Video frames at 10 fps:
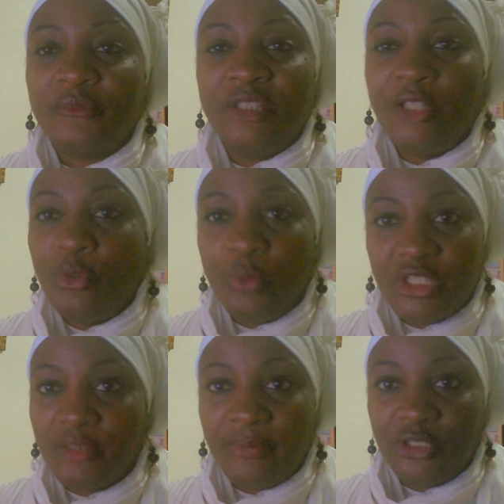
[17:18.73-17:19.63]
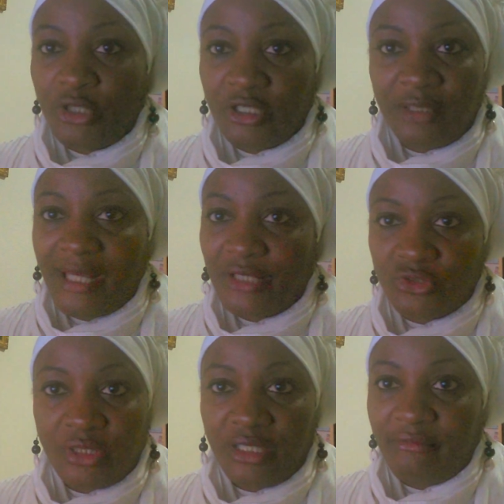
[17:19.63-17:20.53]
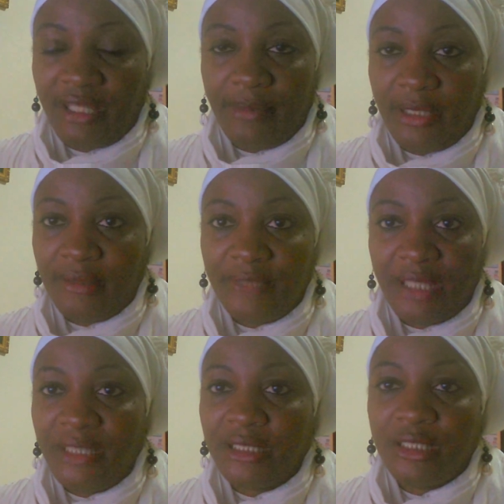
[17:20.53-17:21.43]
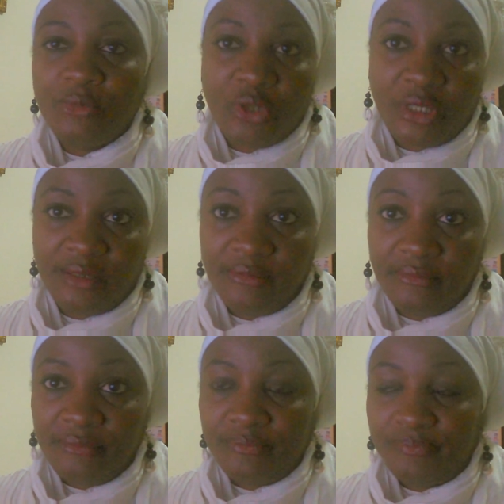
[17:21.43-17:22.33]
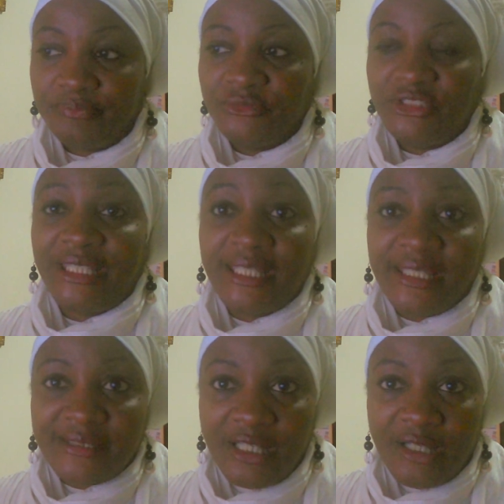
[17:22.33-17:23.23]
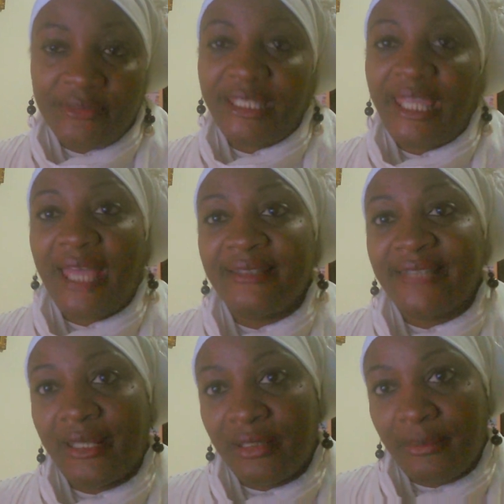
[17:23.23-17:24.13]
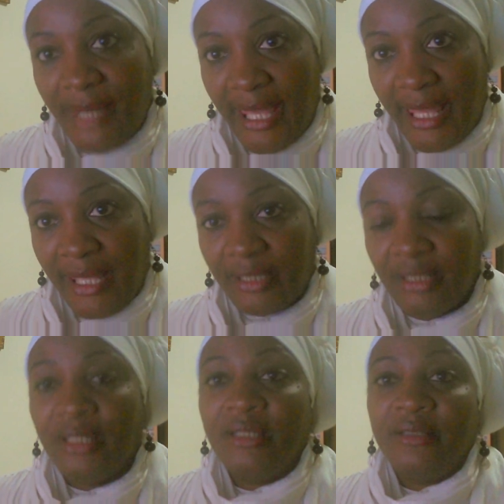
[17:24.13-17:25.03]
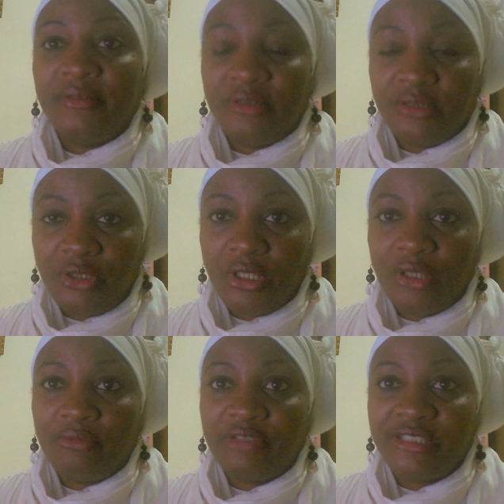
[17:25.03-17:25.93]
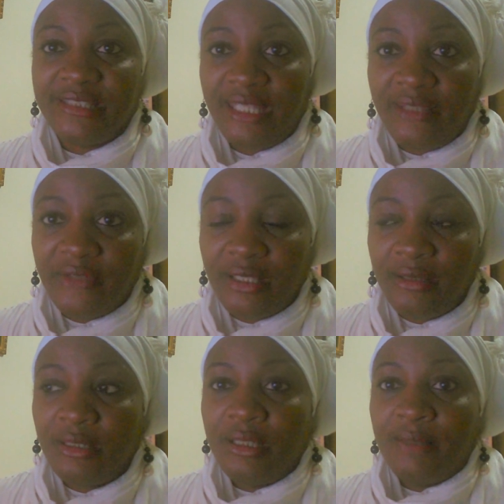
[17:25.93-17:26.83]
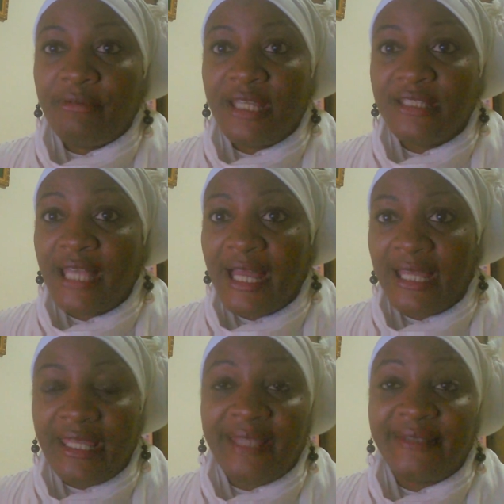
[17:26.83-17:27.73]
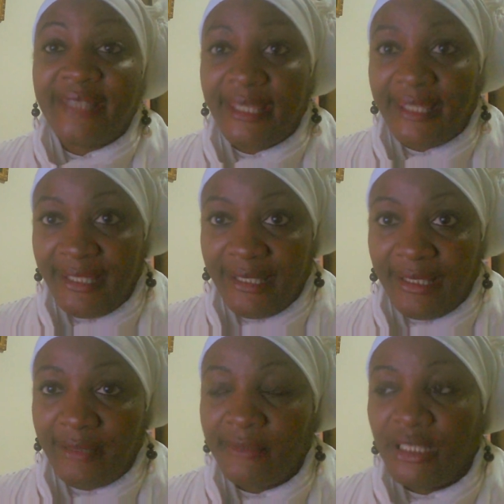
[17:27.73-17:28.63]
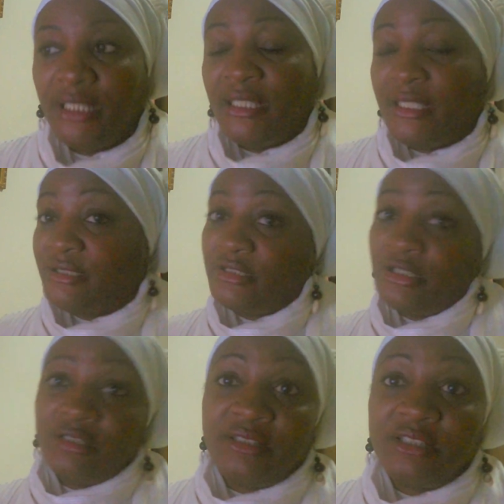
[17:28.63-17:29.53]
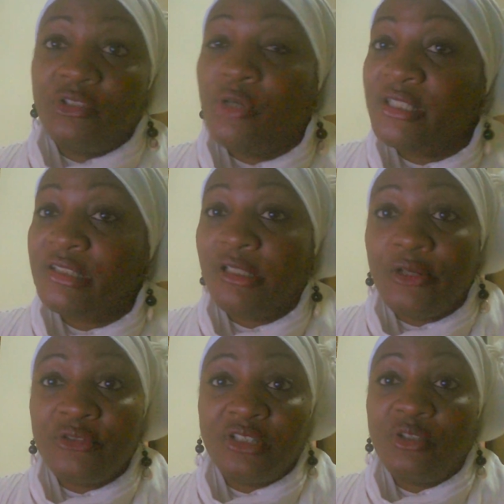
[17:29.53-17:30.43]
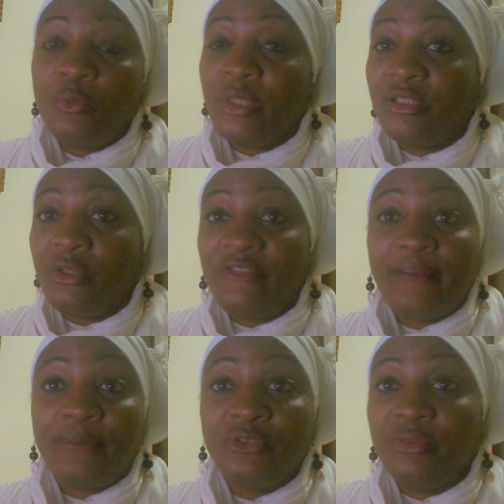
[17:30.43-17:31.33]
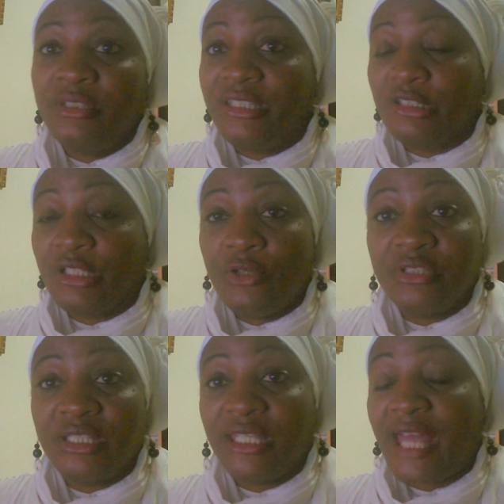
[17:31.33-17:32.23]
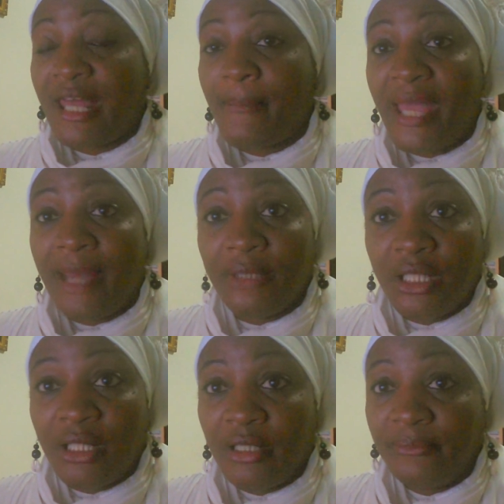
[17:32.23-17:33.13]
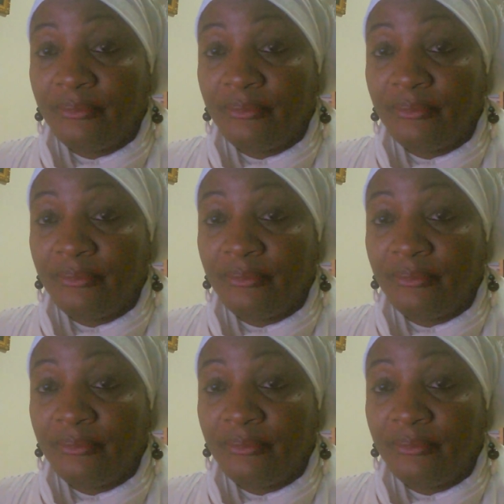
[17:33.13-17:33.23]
no one should be talking about Saudi Arabia. I mean, come on. The gig is up. The cat is out of the bag. Receive it. Praise AHAYAH and take heed. The door is closing. The window of opportunity is closing. Get out of Babylon.